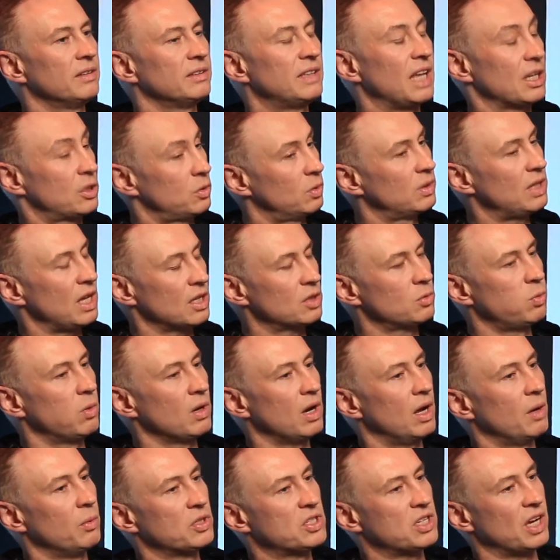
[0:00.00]
That's what
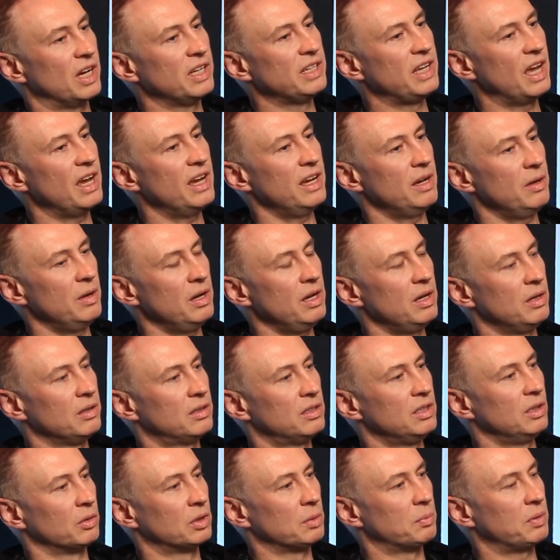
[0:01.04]
I would say. Yeah, as
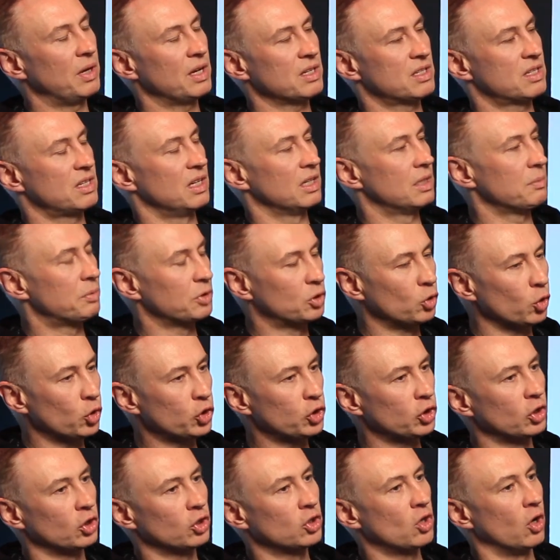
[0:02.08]
I say, the
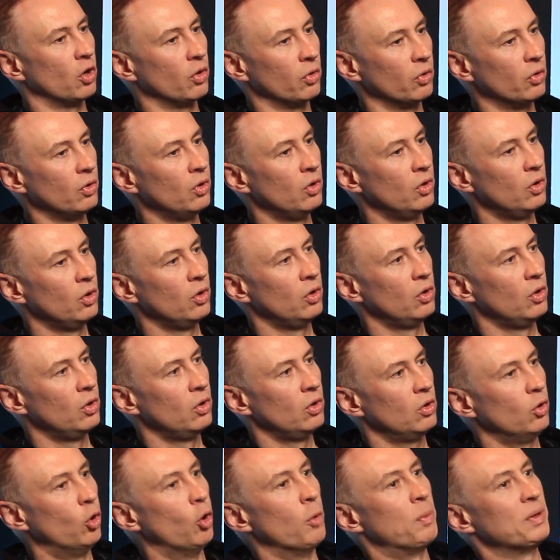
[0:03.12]
production had gone
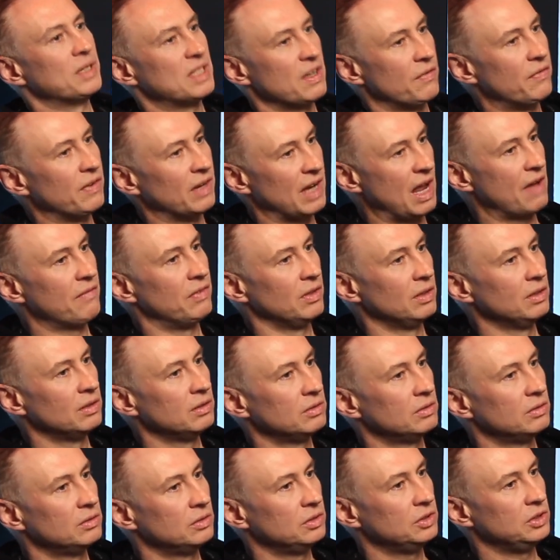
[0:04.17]
up a different level.
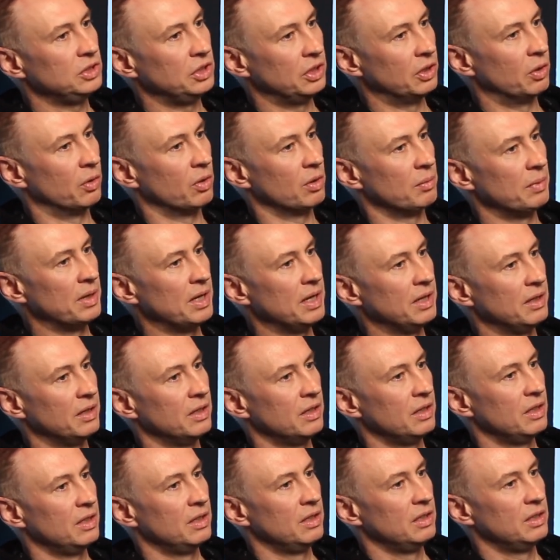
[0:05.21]
You know what I mean?
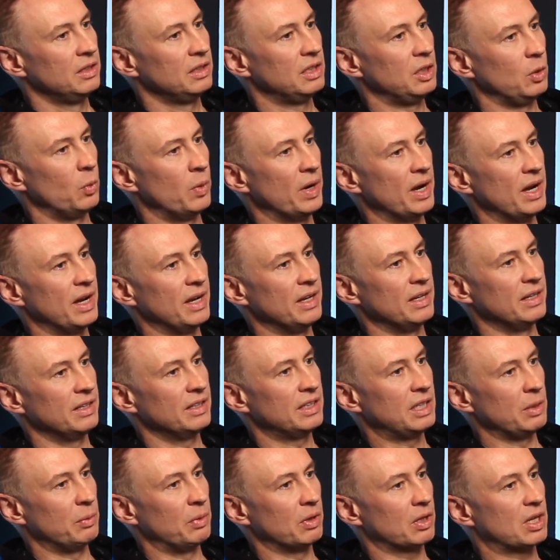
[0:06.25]
They were
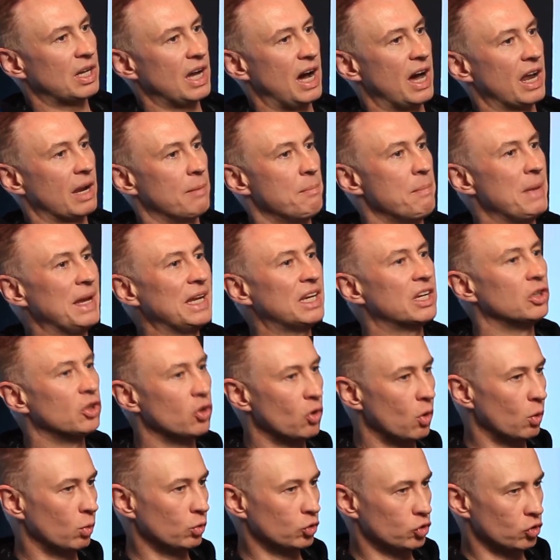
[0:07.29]
kind of making their
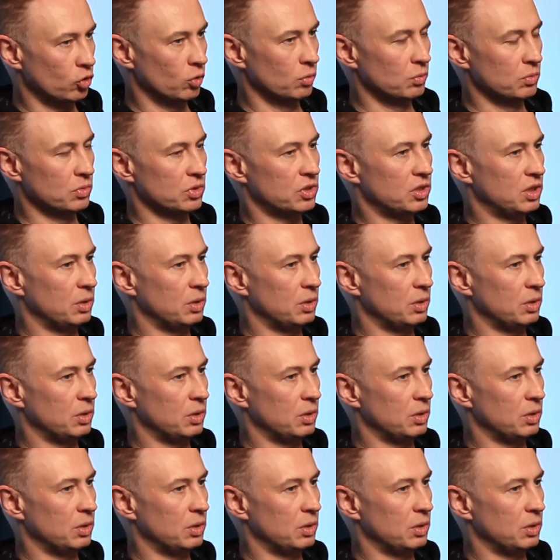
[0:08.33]
own drums.